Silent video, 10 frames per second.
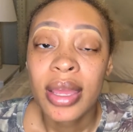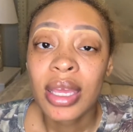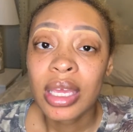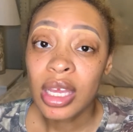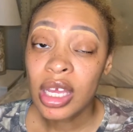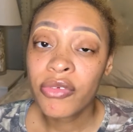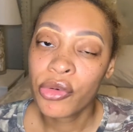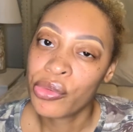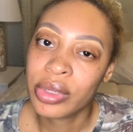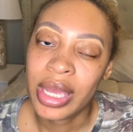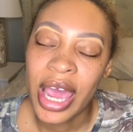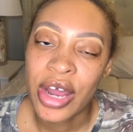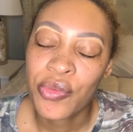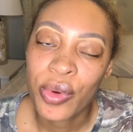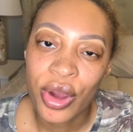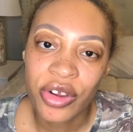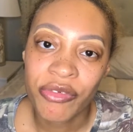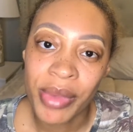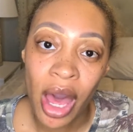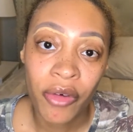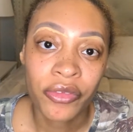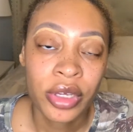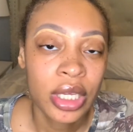Eve only had word of mouth